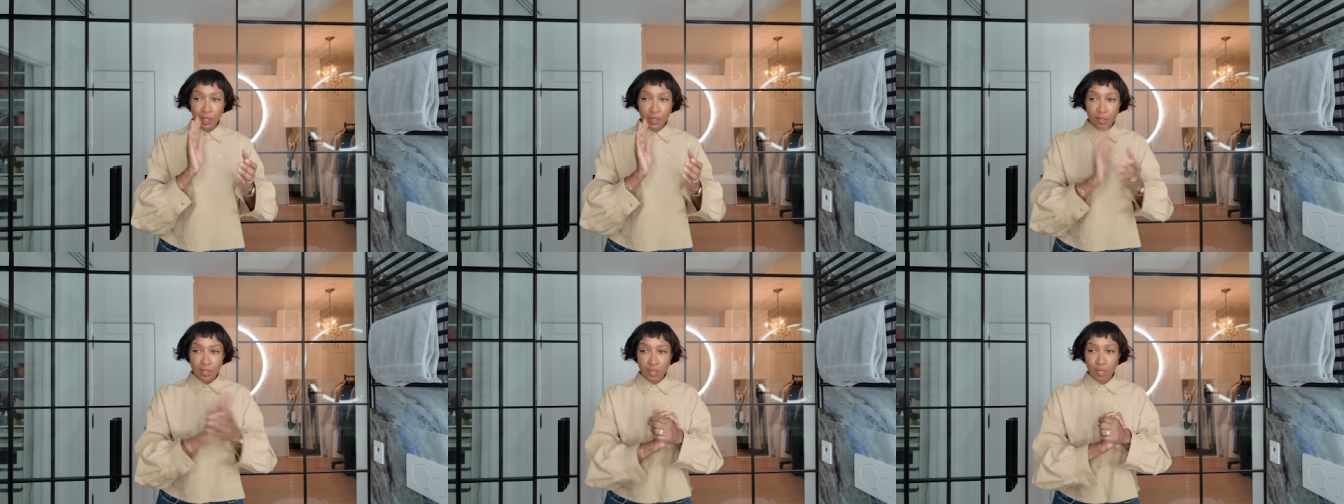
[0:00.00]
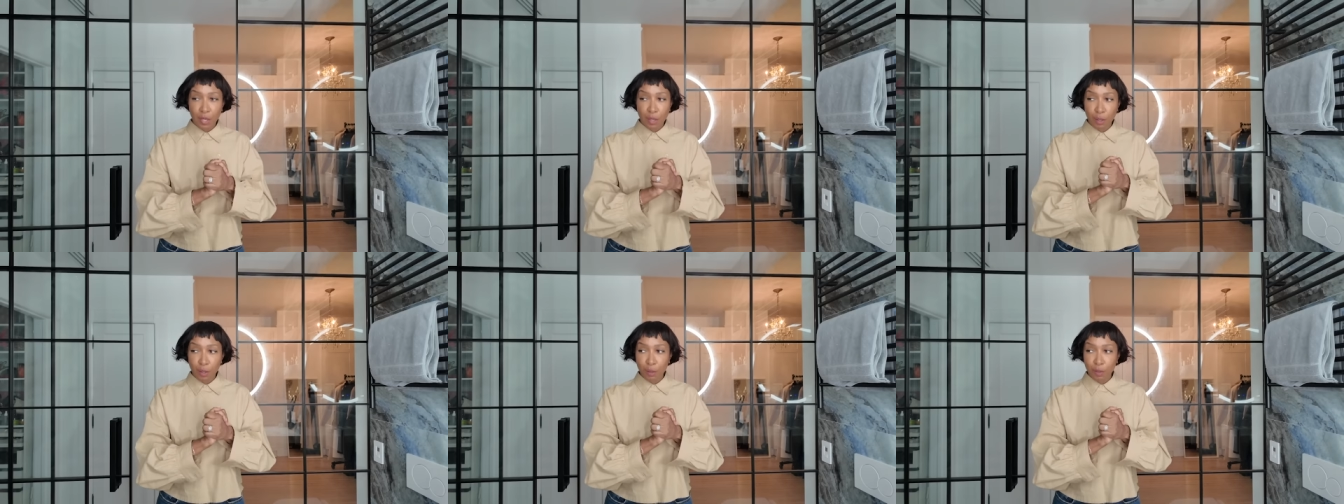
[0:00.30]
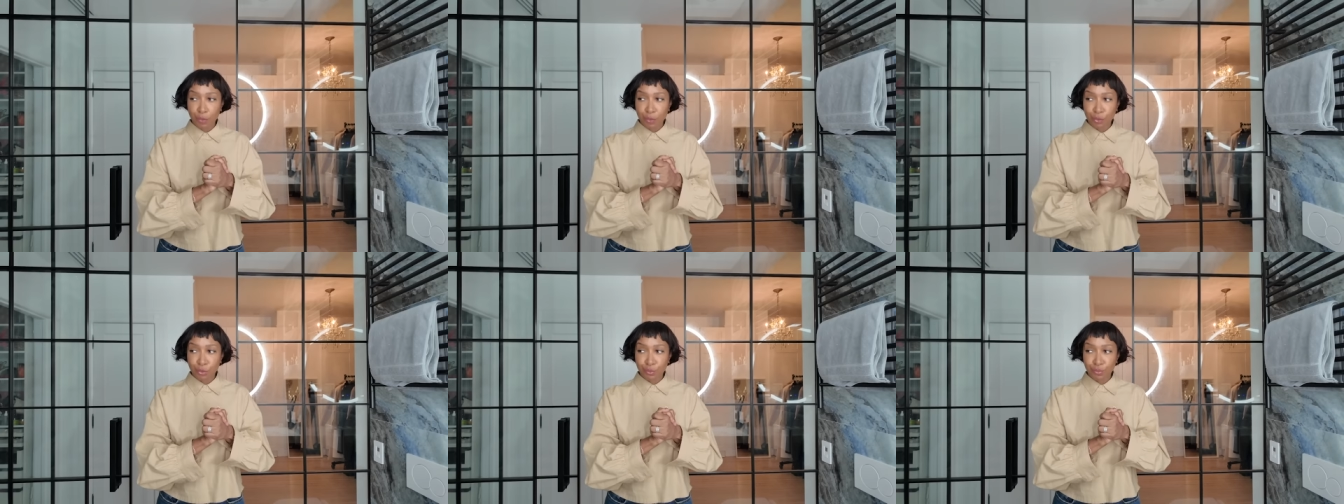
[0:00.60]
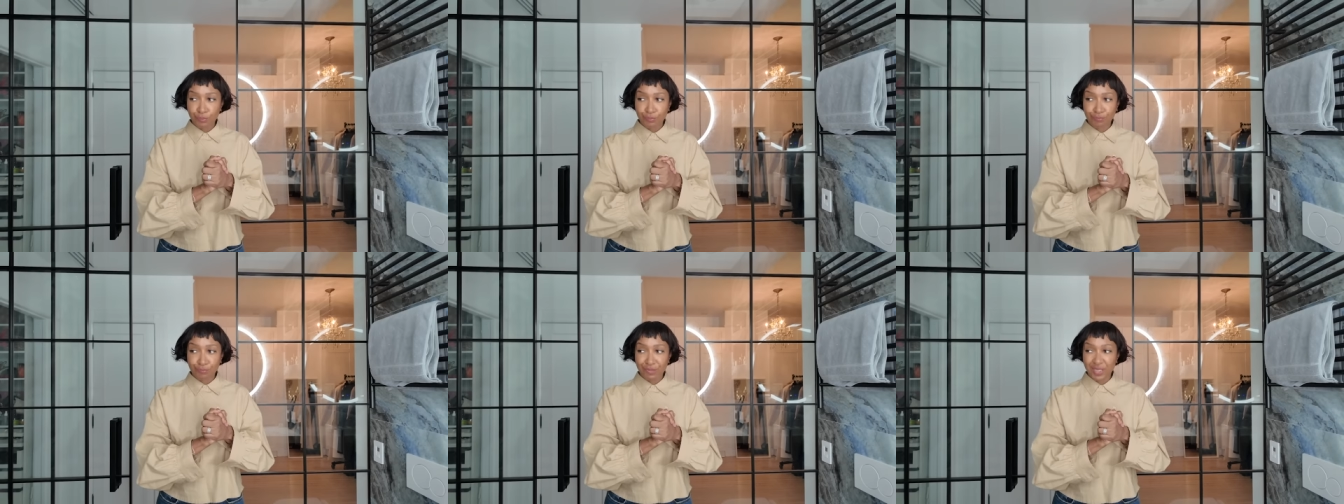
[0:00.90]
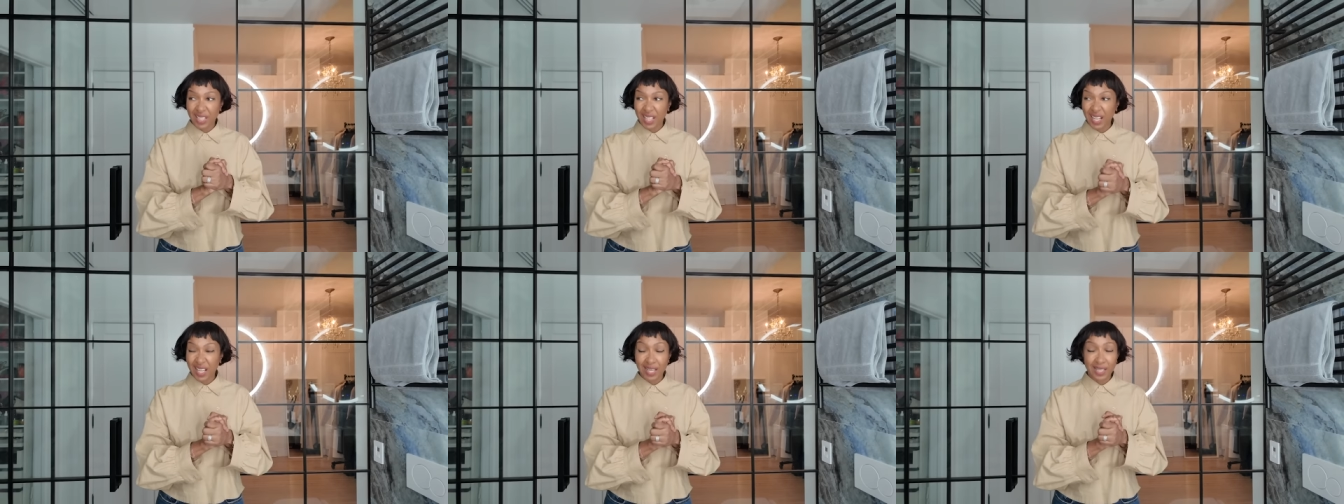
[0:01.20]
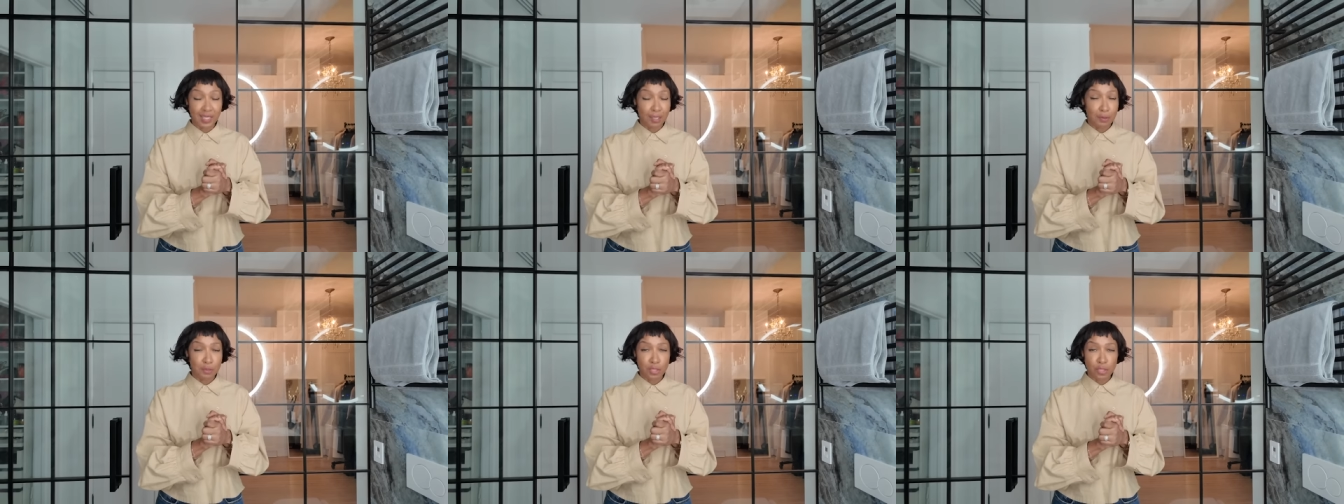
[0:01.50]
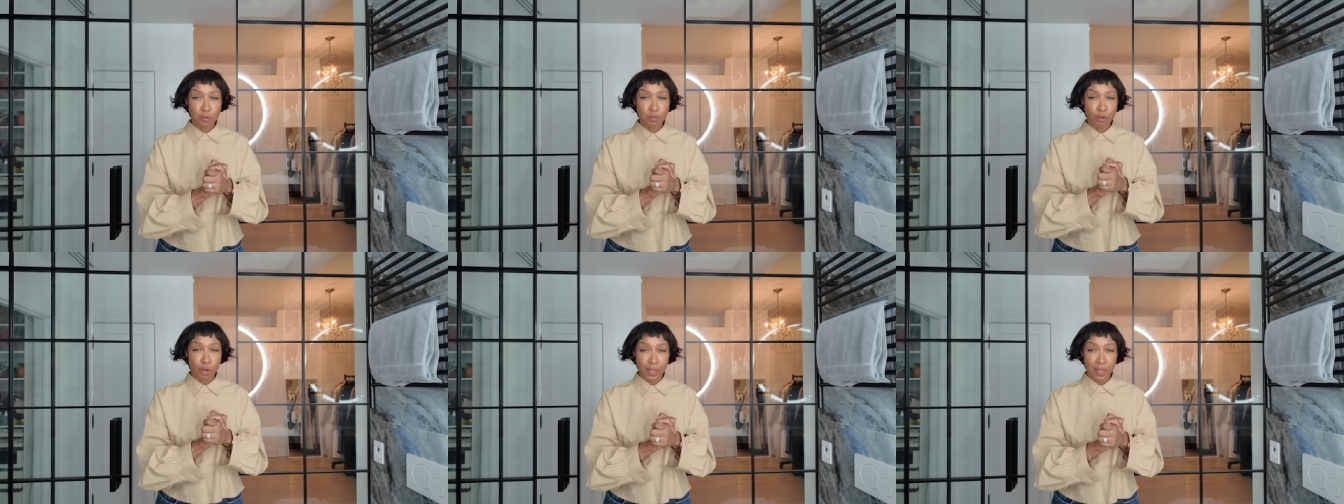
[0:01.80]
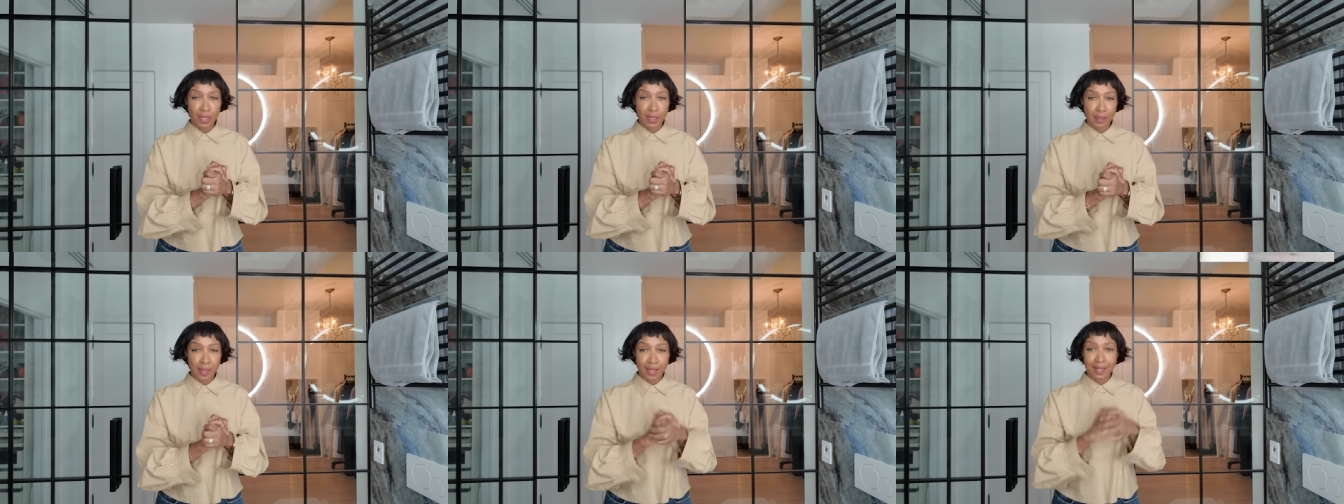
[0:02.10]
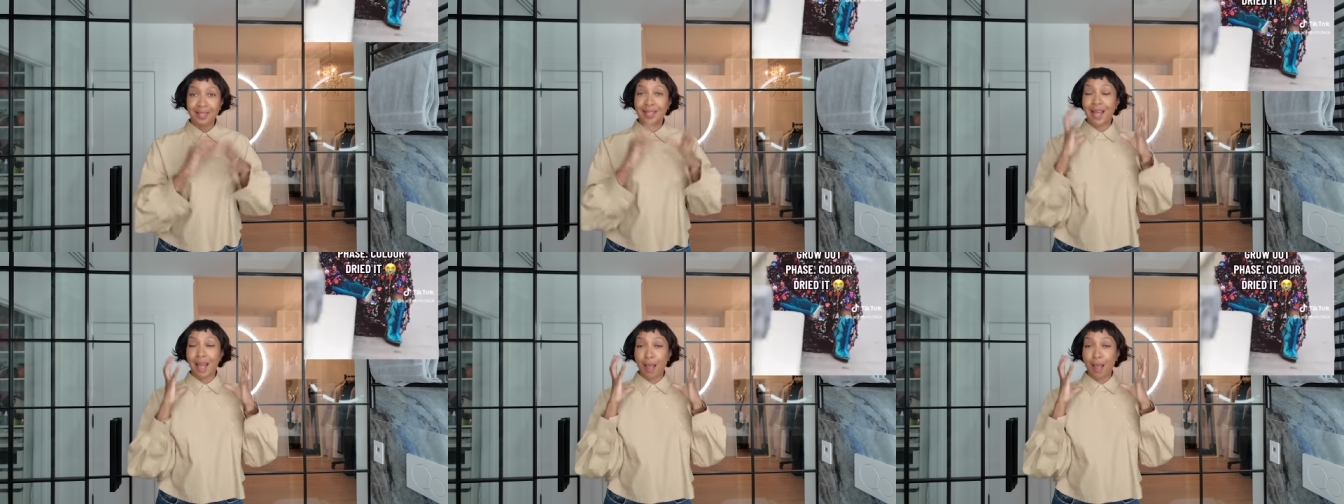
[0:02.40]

So yeah, I was just rocking like an